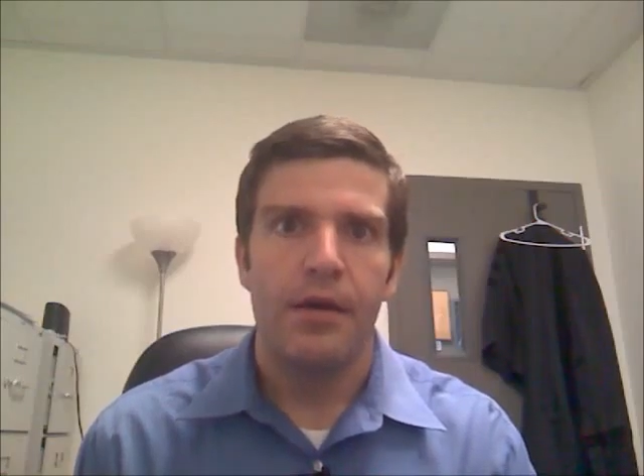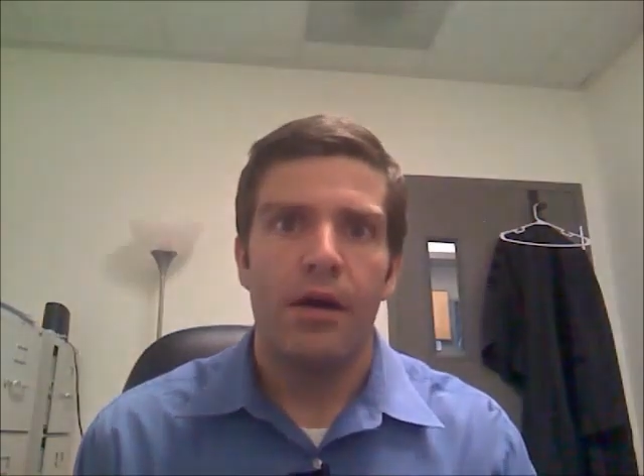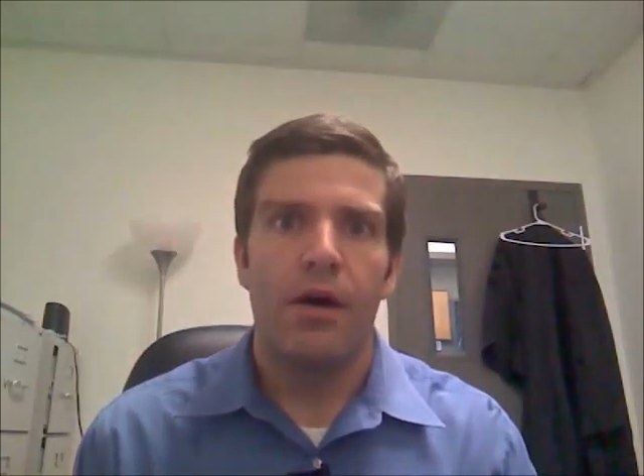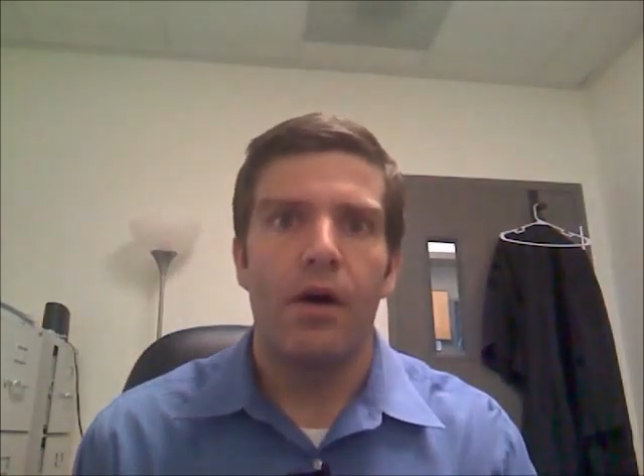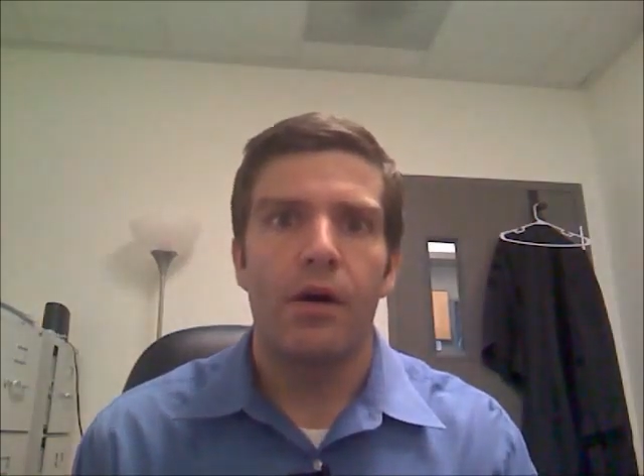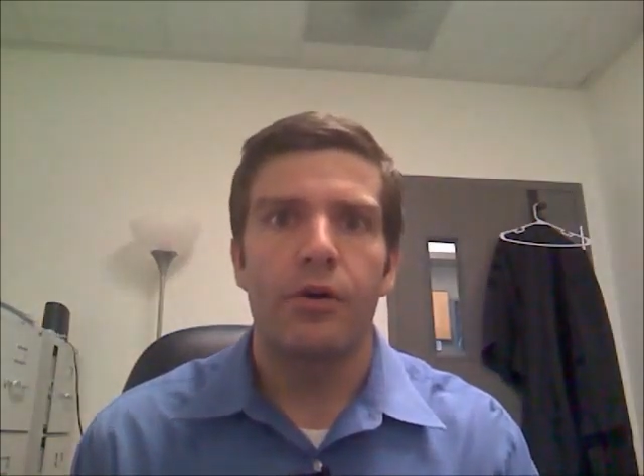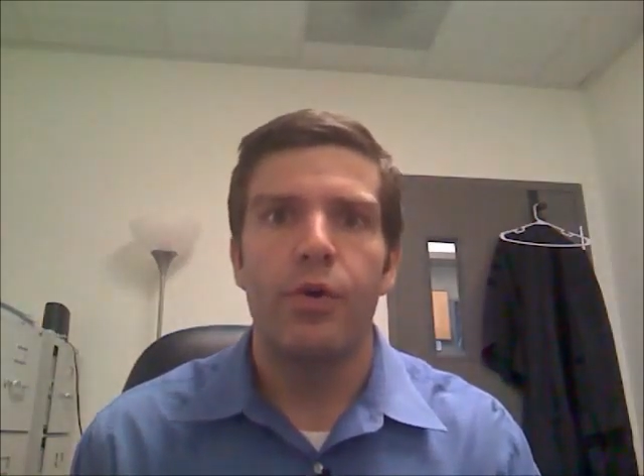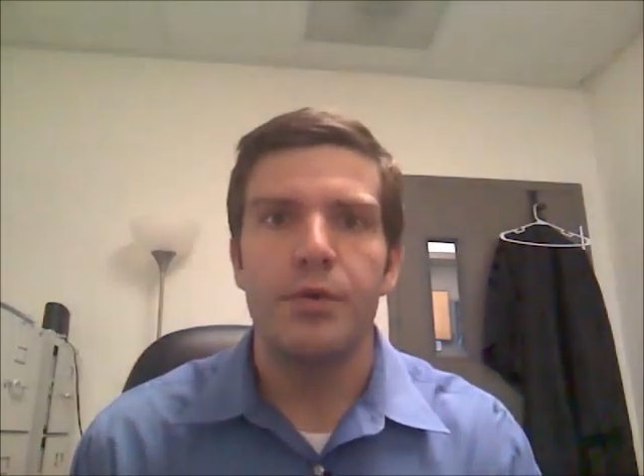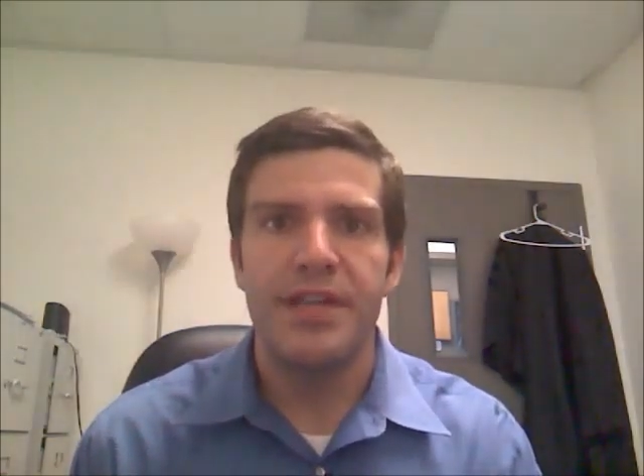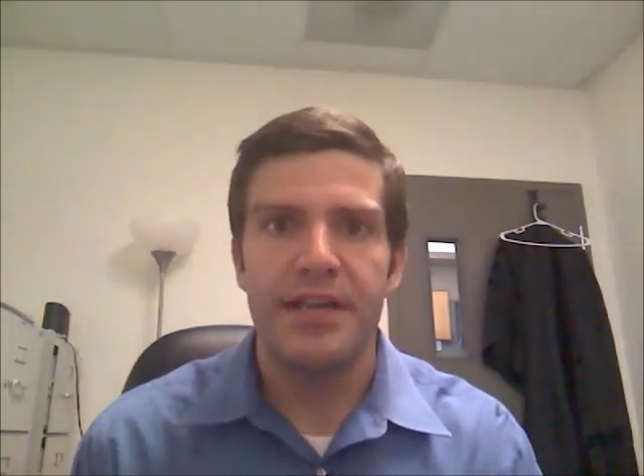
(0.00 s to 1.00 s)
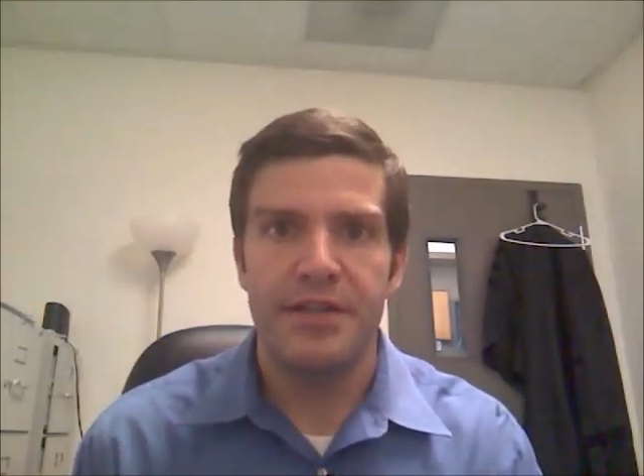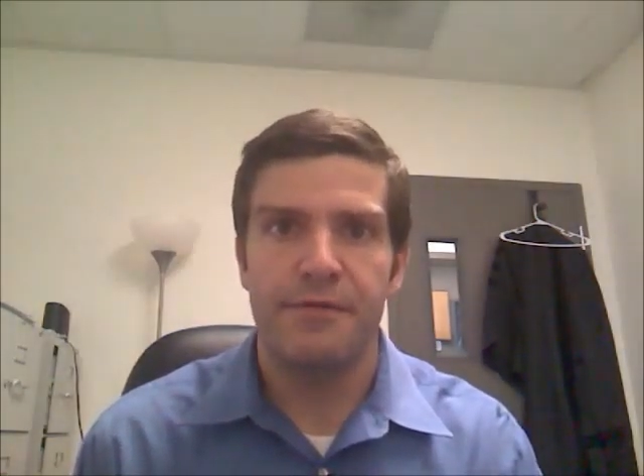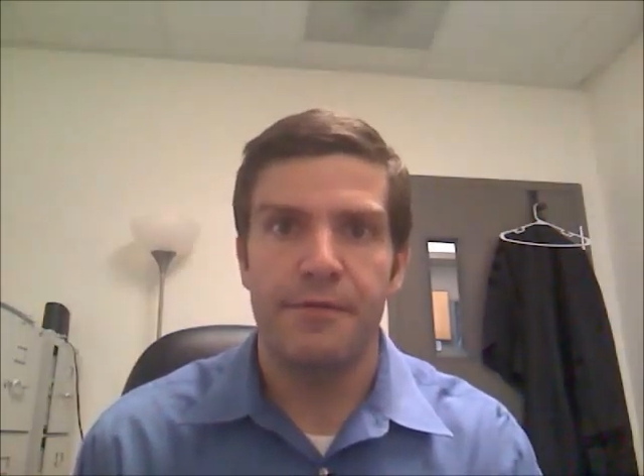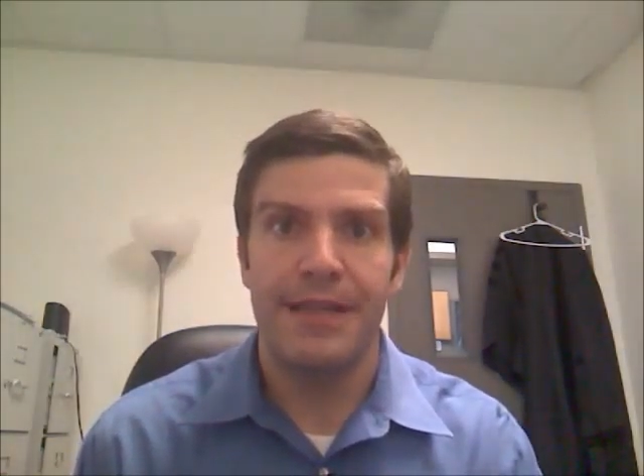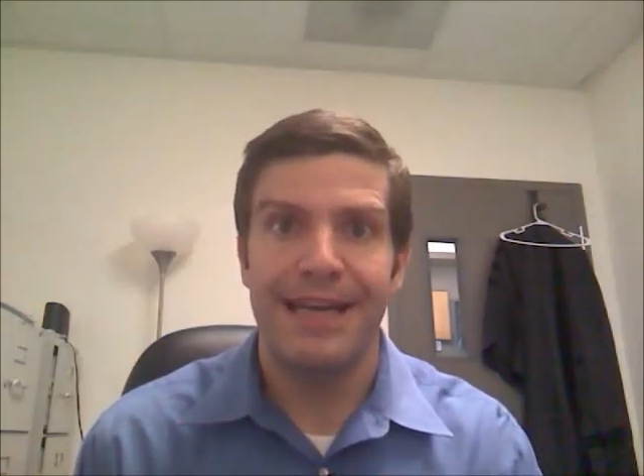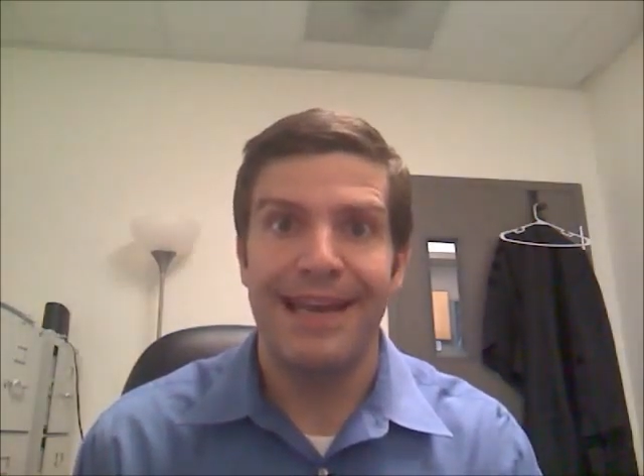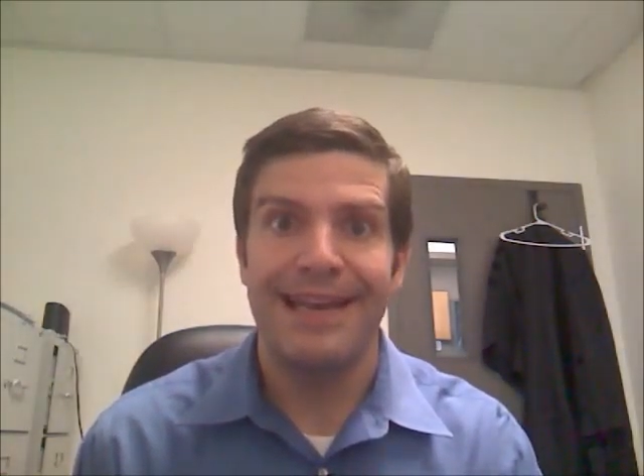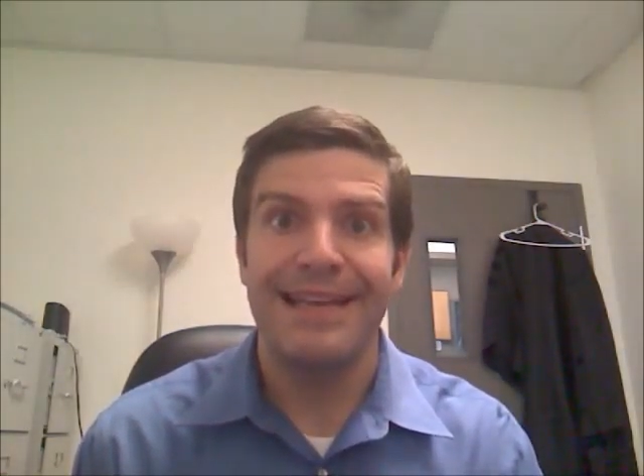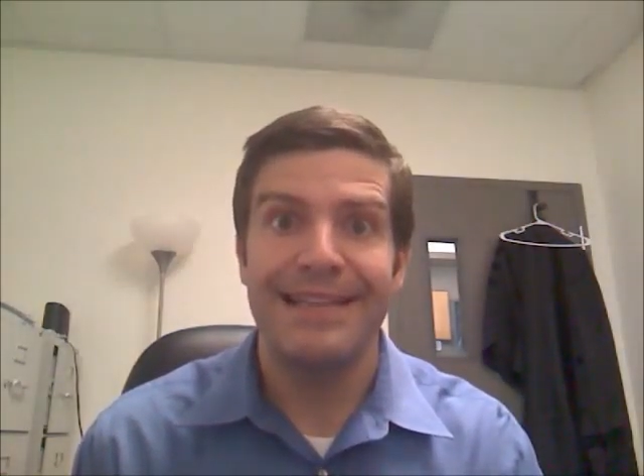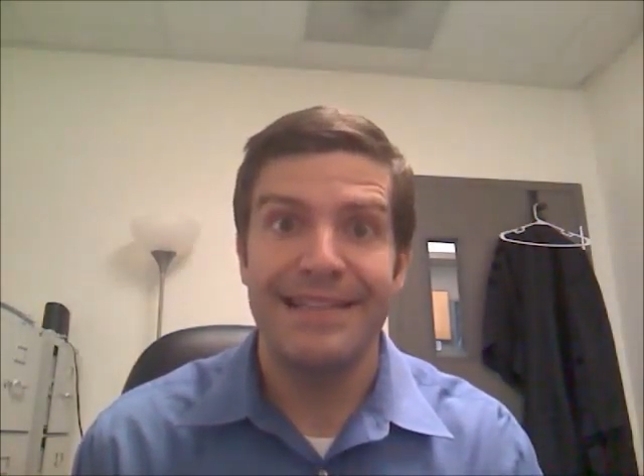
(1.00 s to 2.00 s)
Our quotation for the day
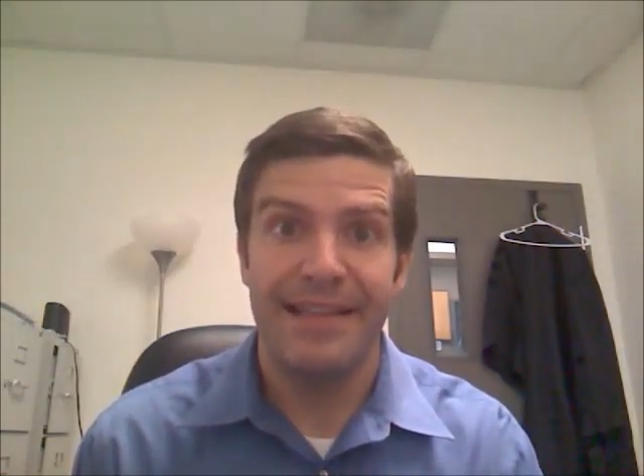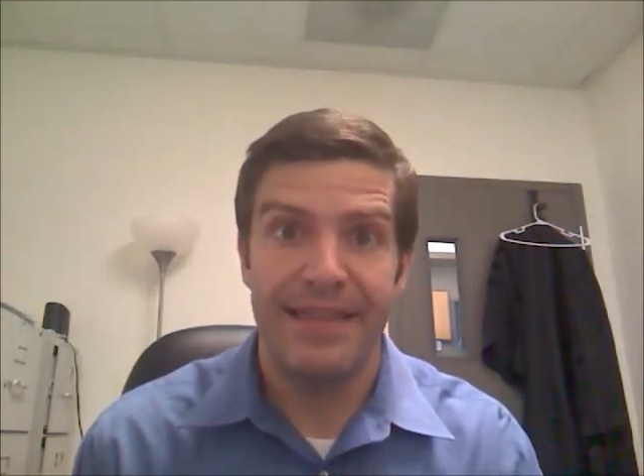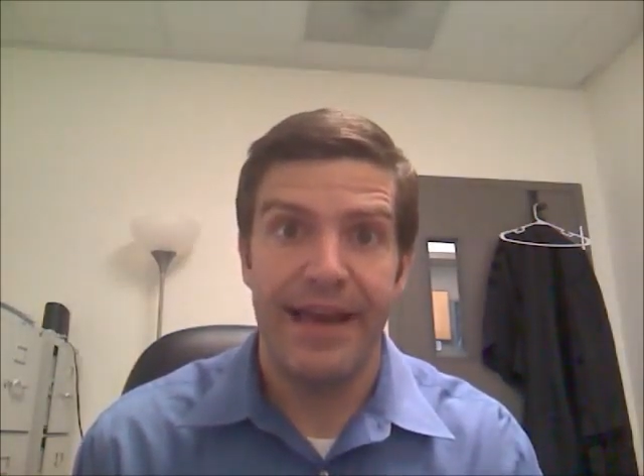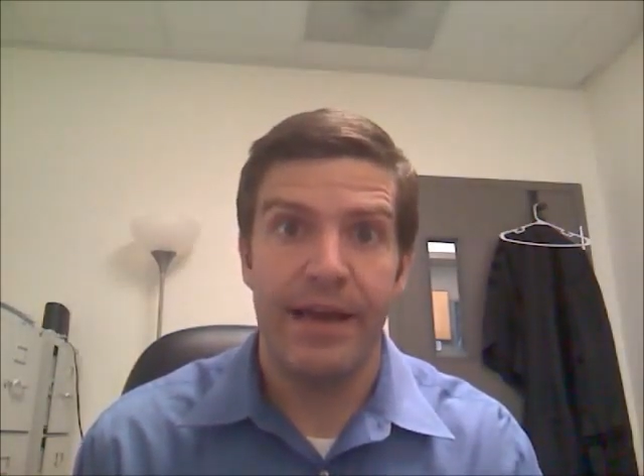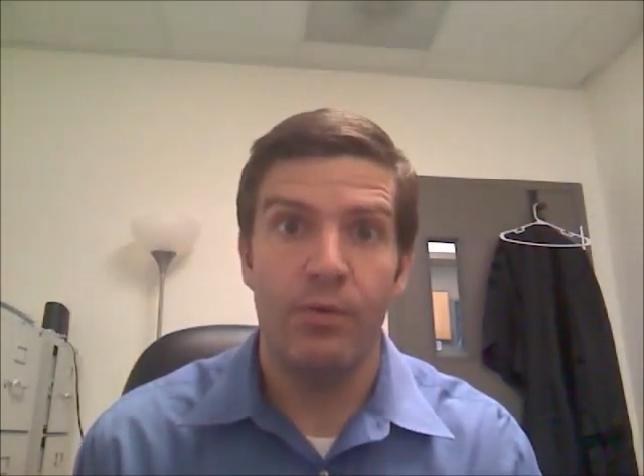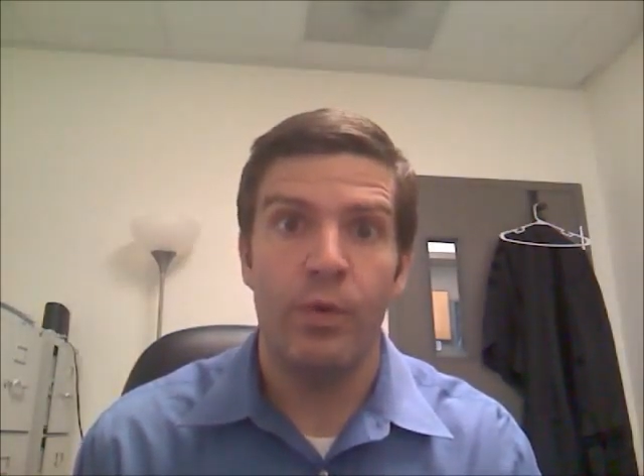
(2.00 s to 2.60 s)
gets at that,